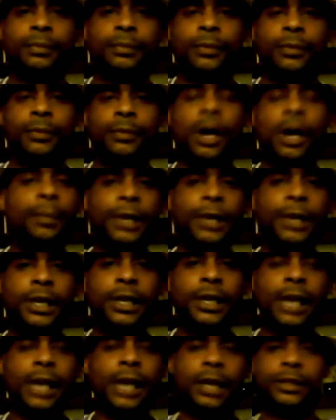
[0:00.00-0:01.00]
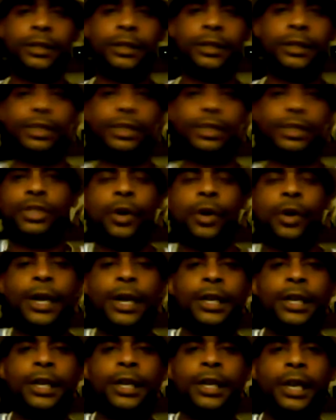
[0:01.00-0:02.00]
company to
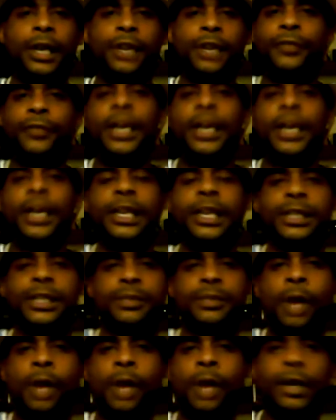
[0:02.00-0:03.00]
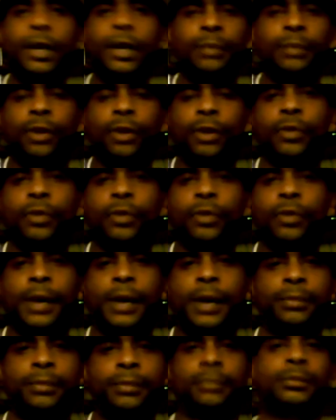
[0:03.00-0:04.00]
join an affiliates marketing program,
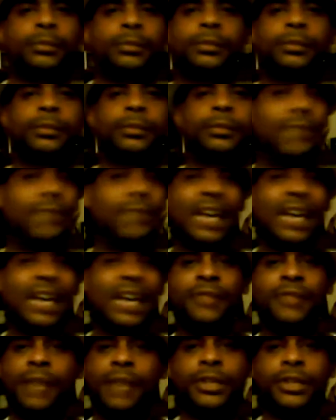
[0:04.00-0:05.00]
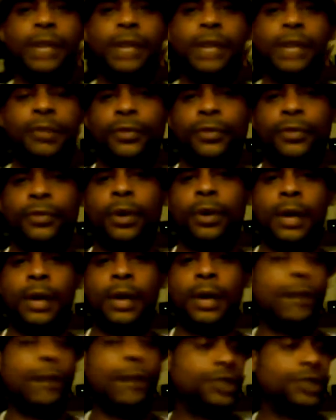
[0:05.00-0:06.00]
something I've never done before.
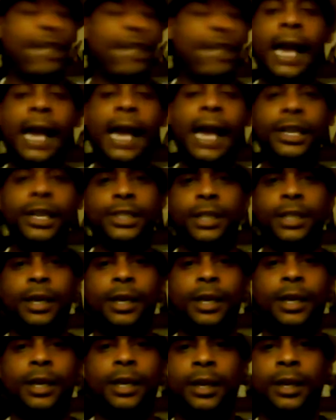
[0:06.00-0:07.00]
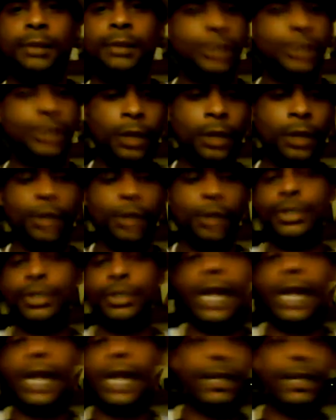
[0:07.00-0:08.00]
I was challenged. I'm still a little
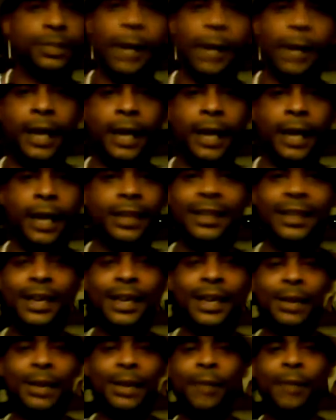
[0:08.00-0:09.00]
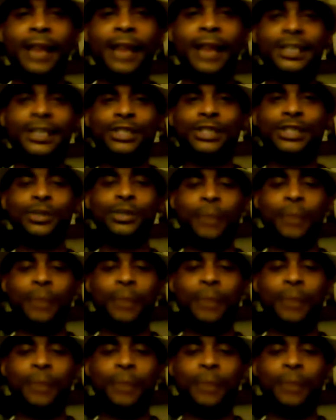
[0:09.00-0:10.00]
challenged by this too, but